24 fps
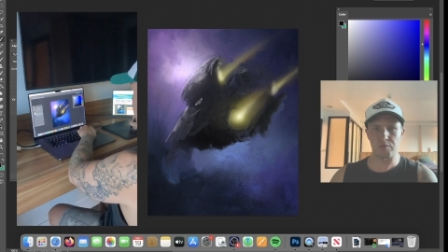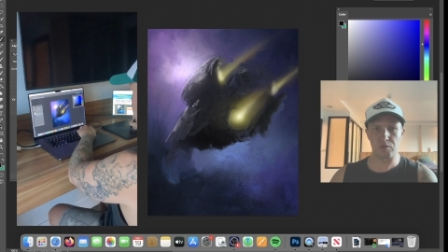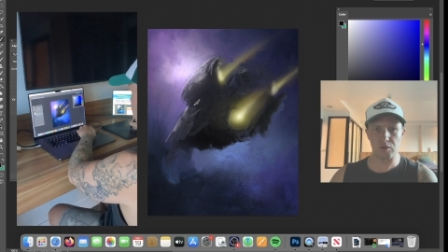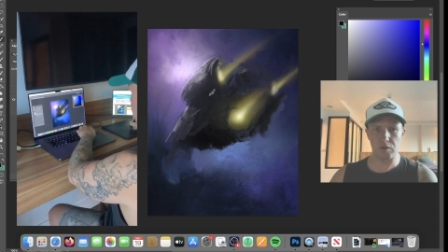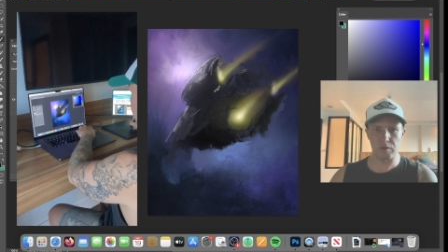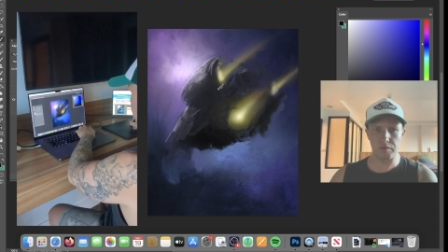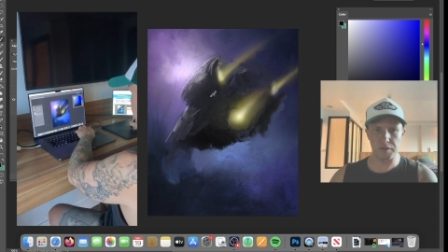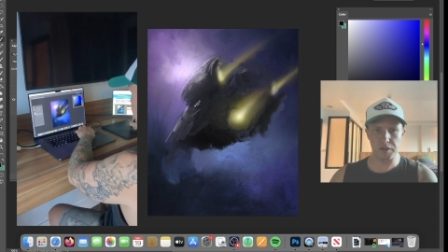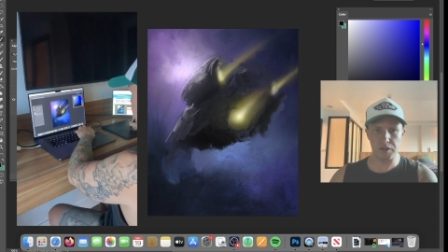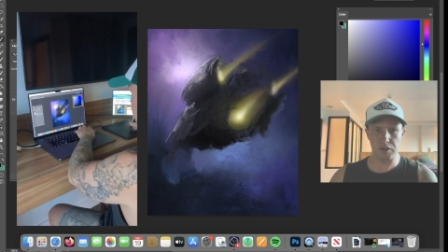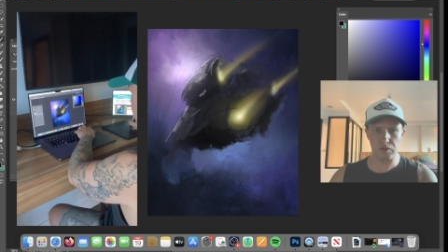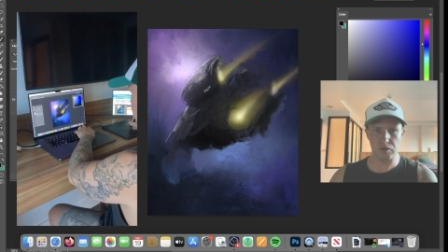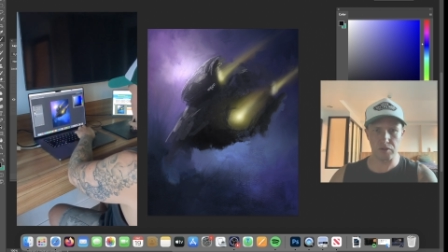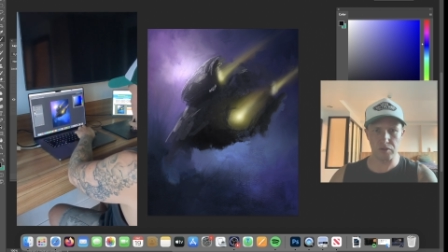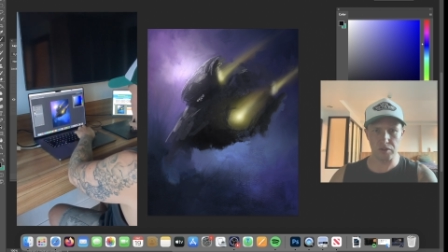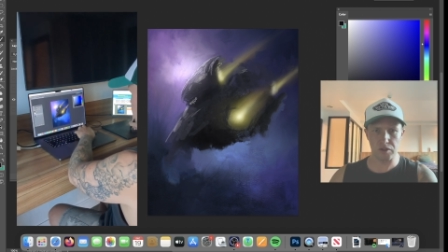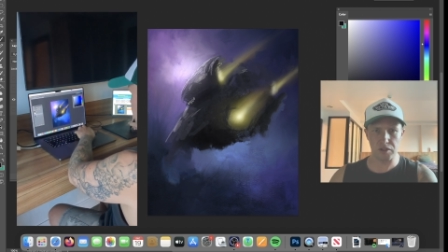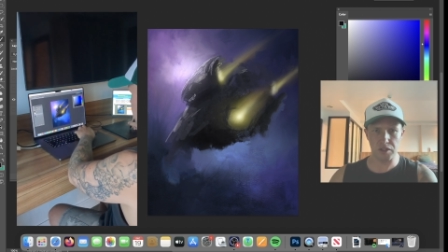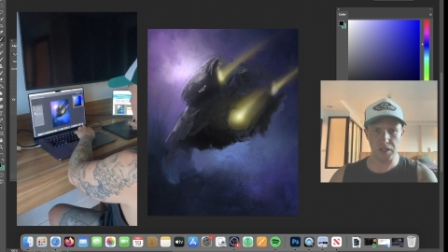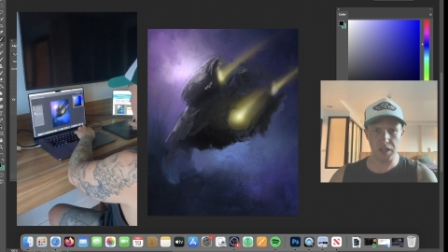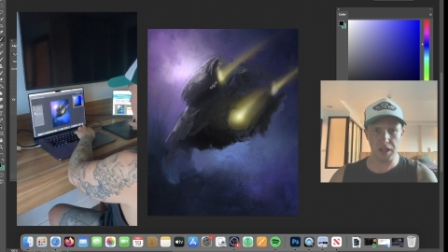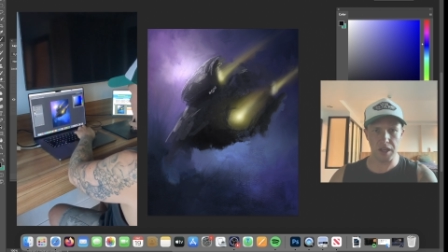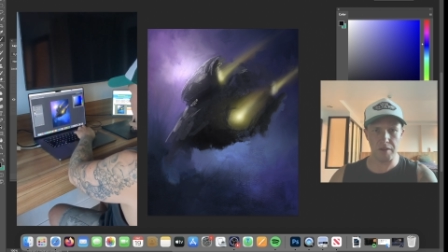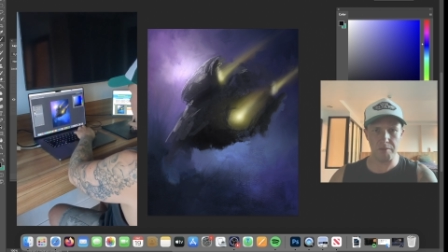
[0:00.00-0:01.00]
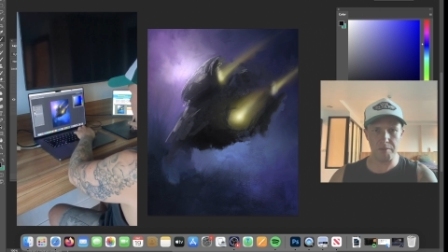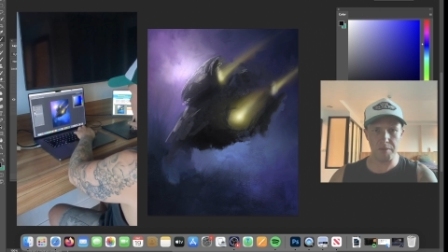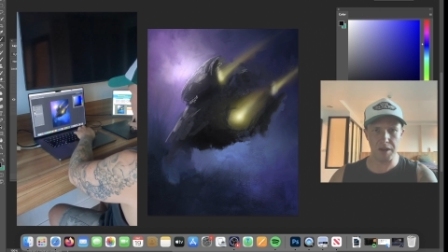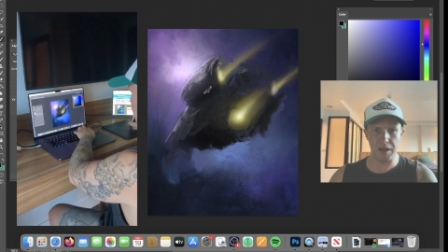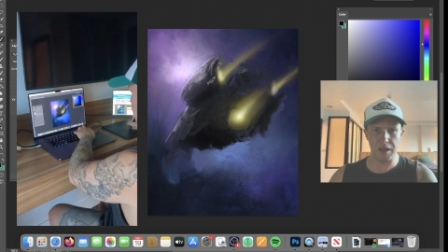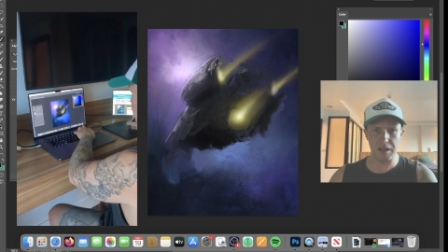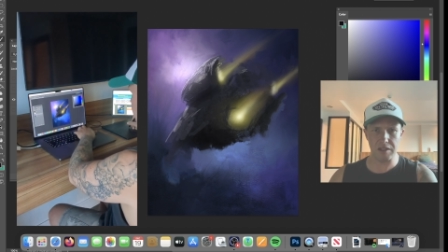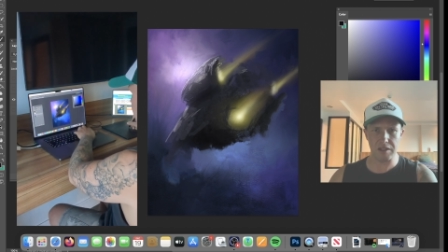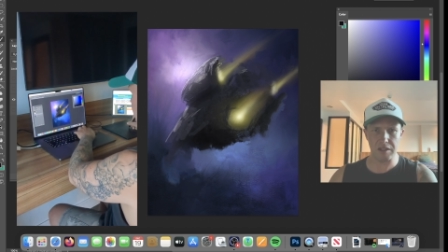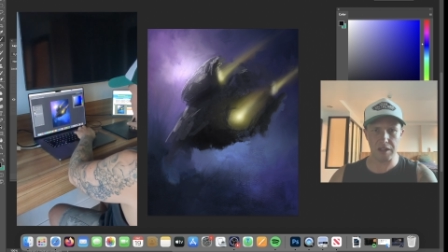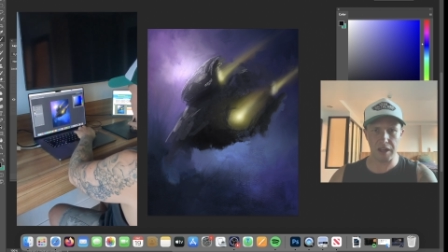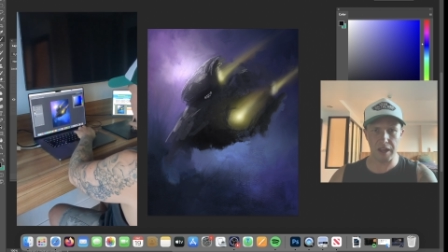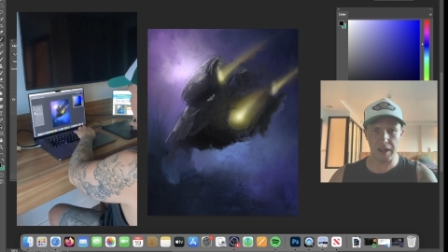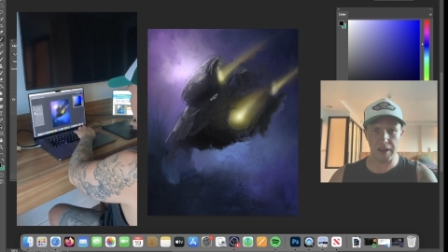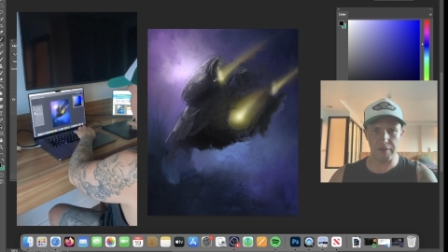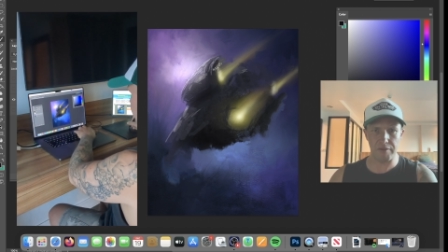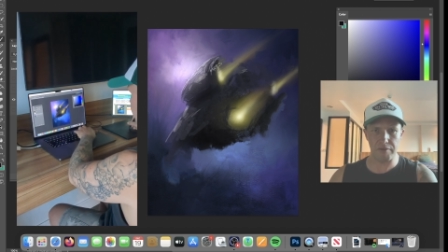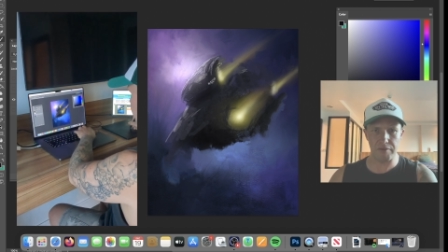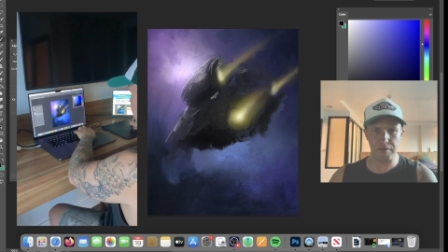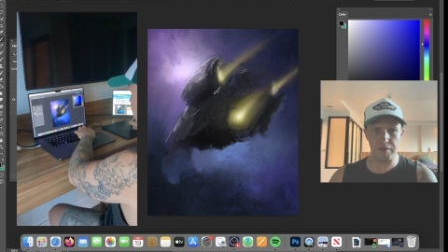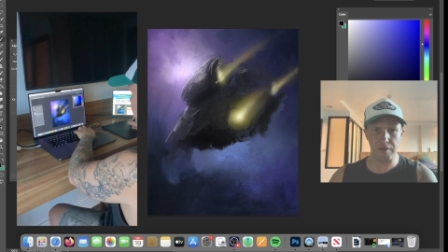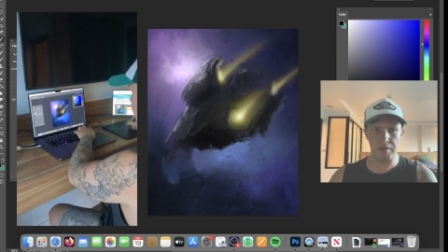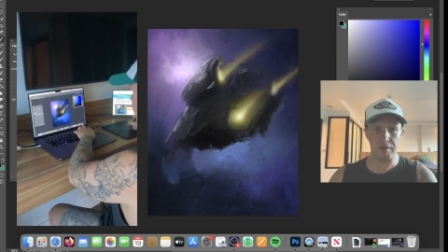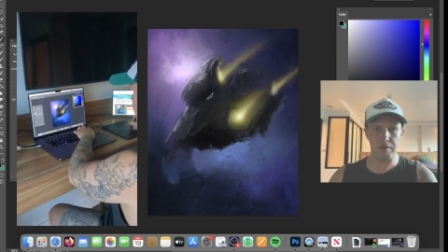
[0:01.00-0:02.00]
sort of exhaust. 10 minutes
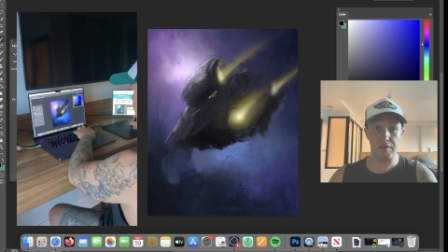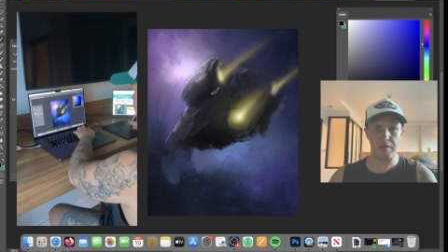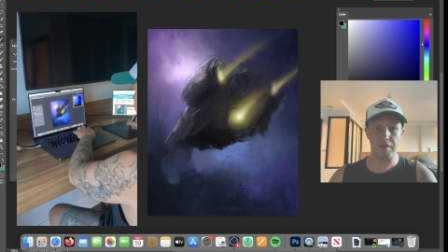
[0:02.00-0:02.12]
left.